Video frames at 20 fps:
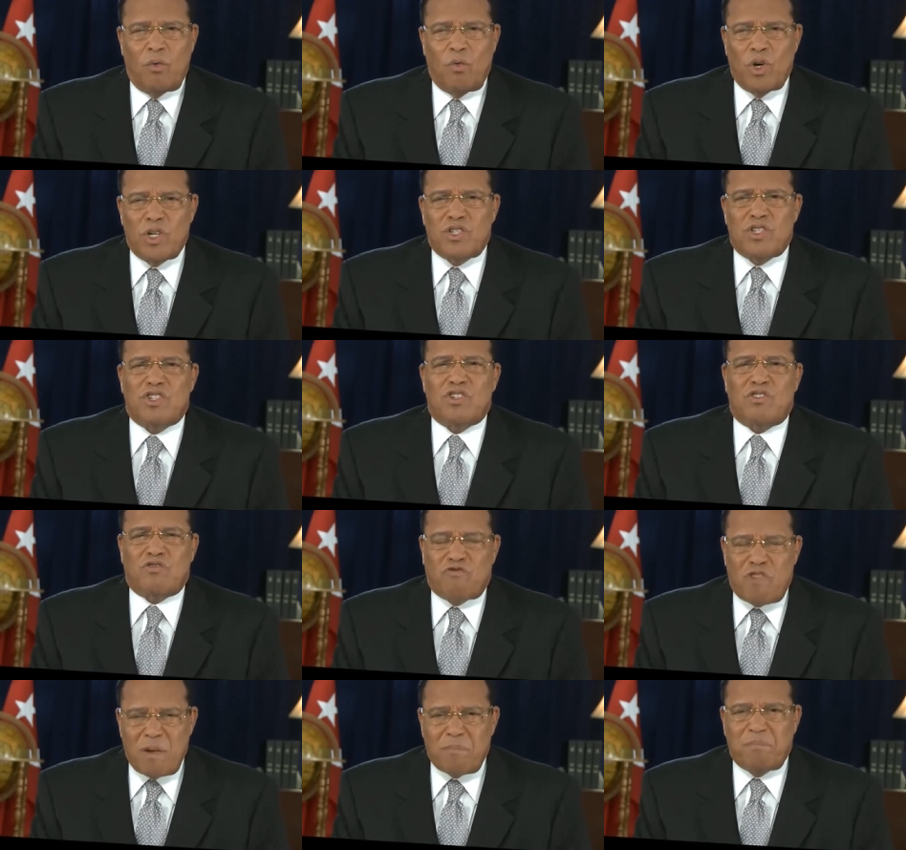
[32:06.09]
were
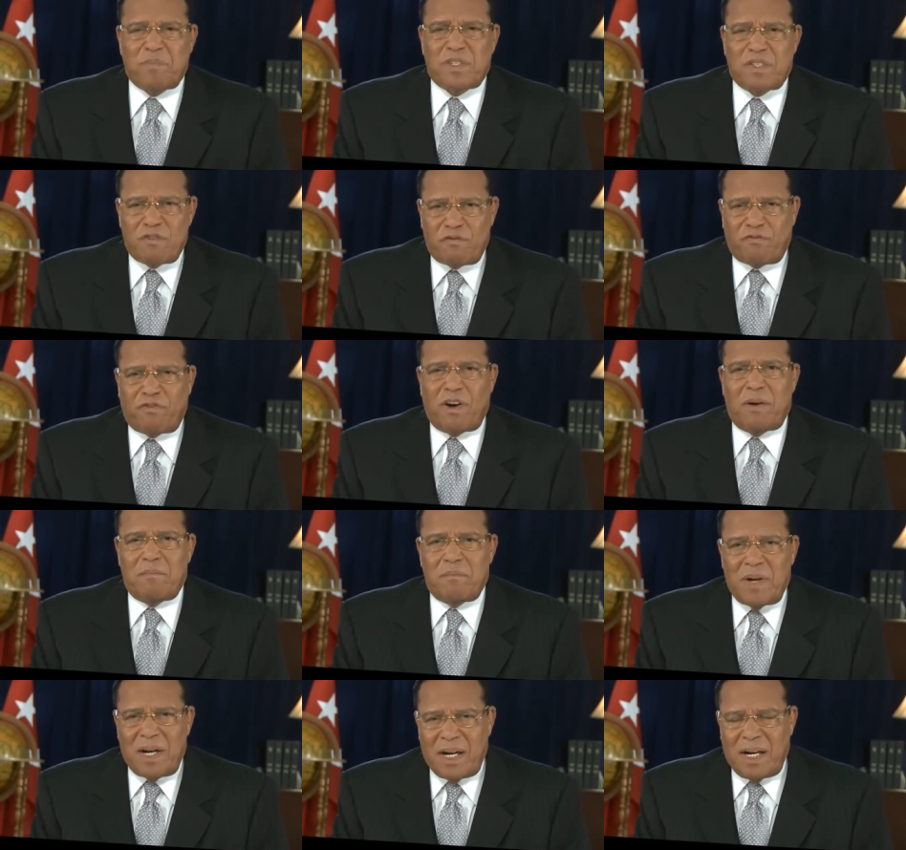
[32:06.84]
stripped
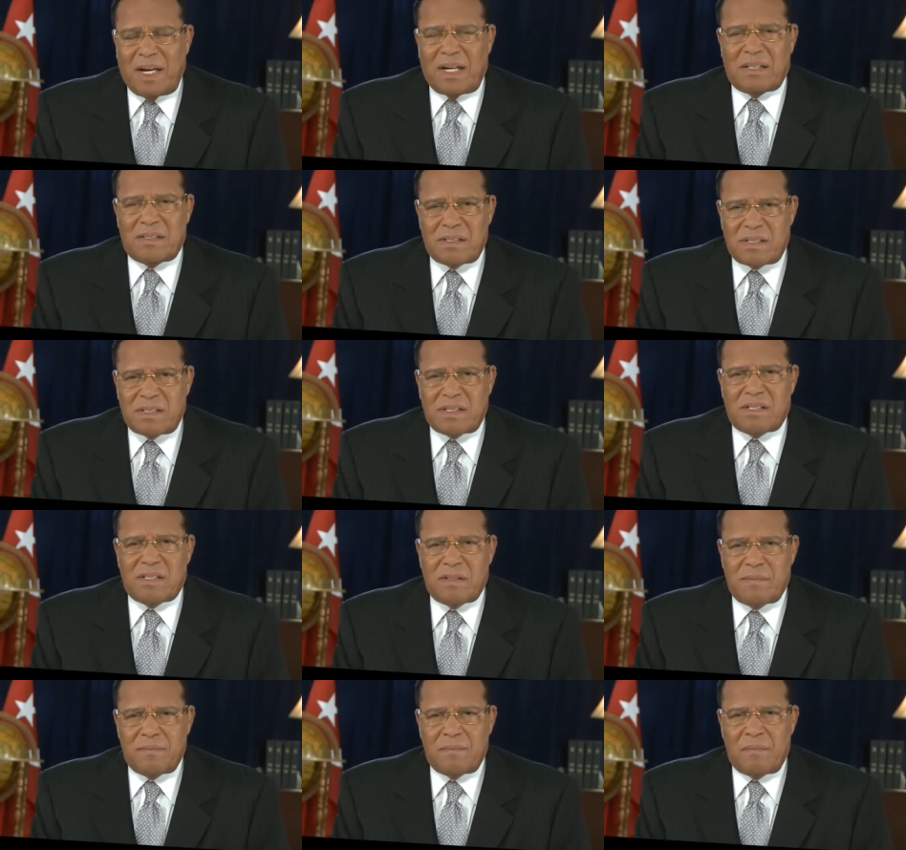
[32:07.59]
from
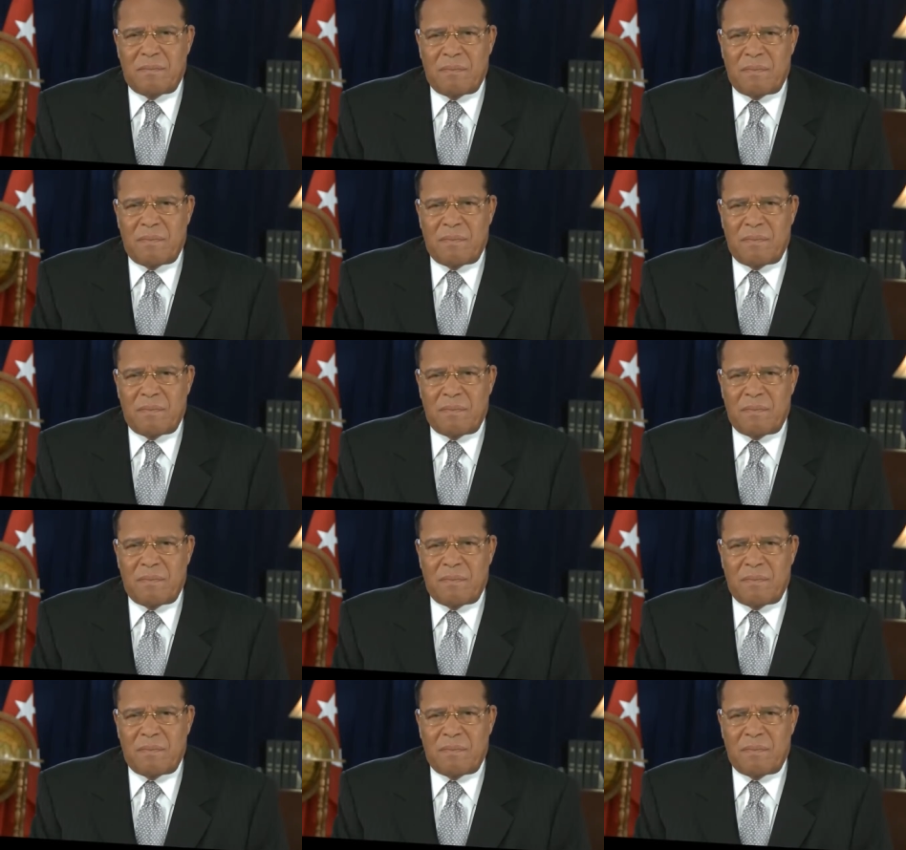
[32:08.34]
us.